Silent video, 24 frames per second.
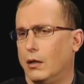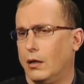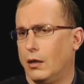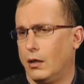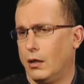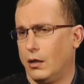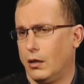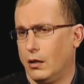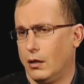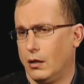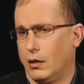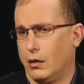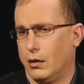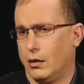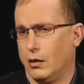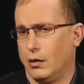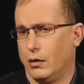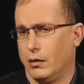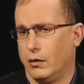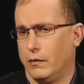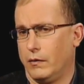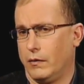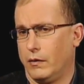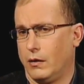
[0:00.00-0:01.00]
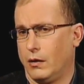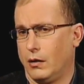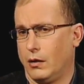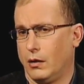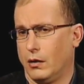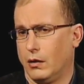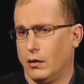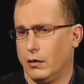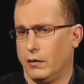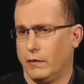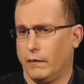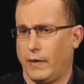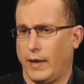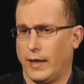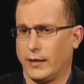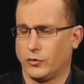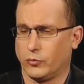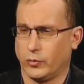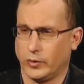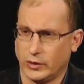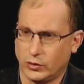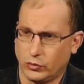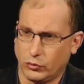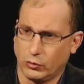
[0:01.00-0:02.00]

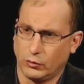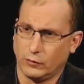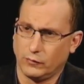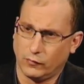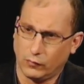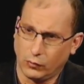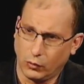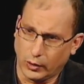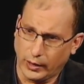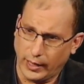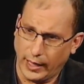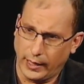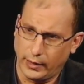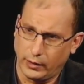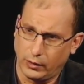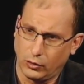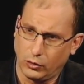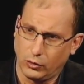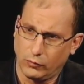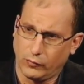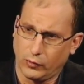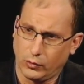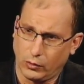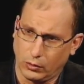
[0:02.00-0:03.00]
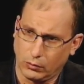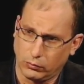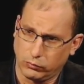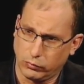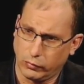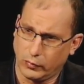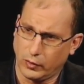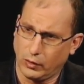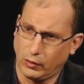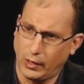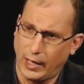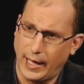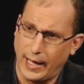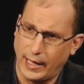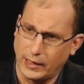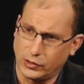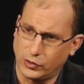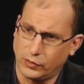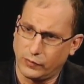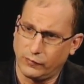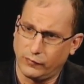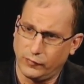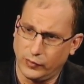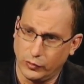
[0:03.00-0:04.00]
as we sort of look at it over the
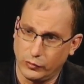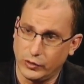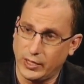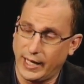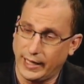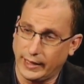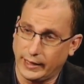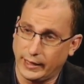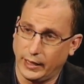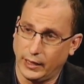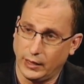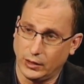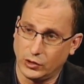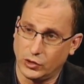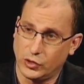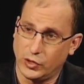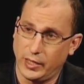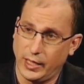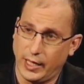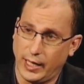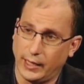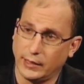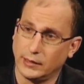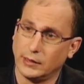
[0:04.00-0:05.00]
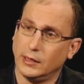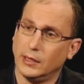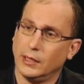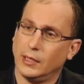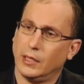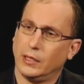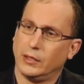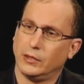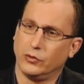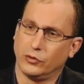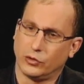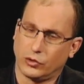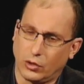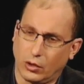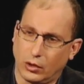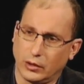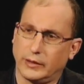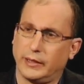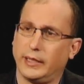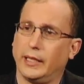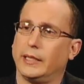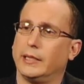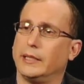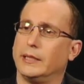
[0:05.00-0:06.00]
last few decades, that you
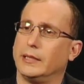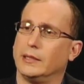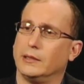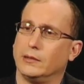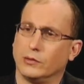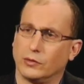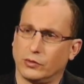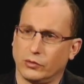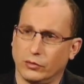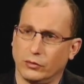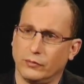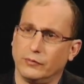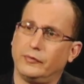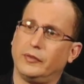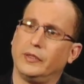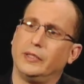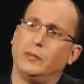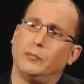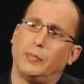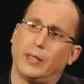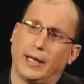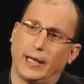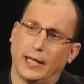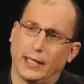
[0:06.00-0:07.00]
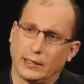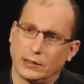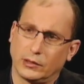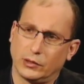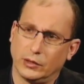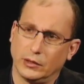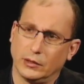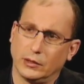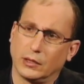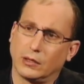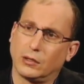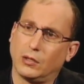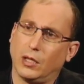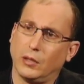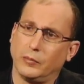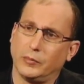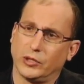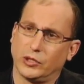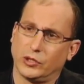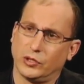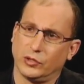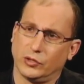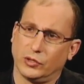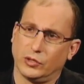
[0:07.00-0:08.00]
start getting sort of feedbacks in the
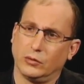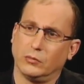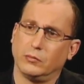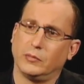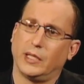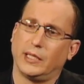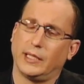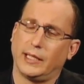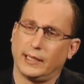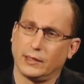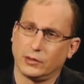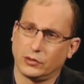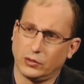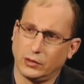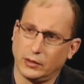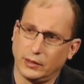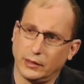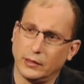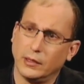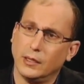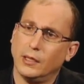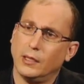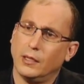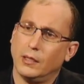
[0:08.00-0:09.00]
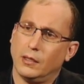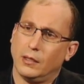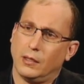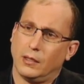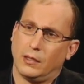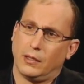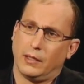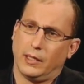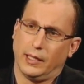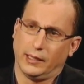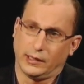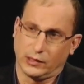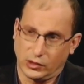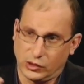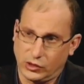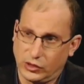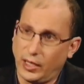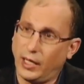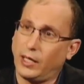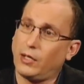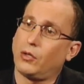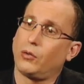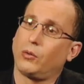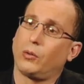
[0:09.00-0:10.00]
climate system that actually
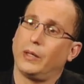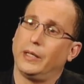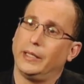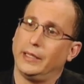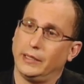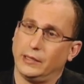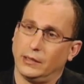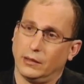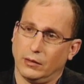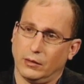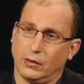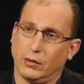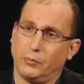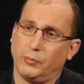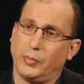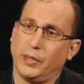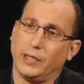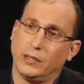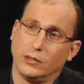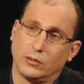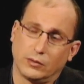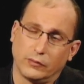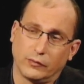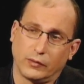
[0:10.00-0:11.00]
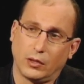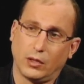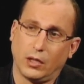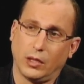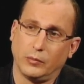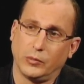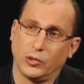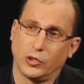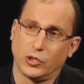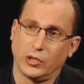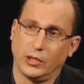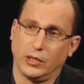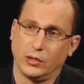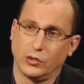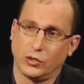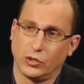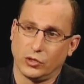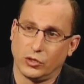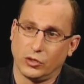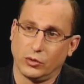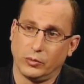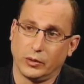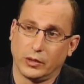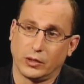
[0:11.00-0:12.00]
accelerate the pace of climate change.
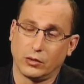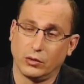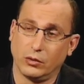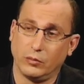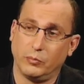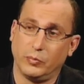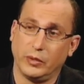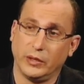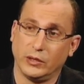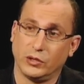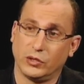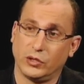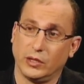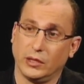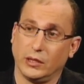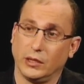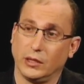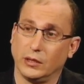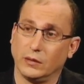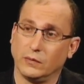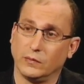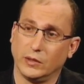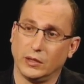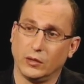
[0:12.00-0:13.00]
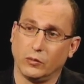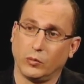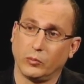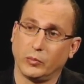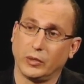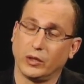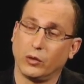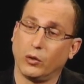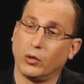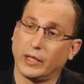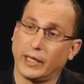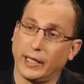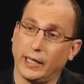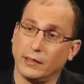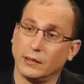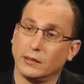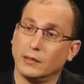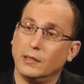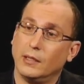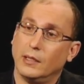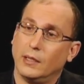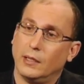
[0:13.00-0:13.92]
And so we could be seeing, when we look at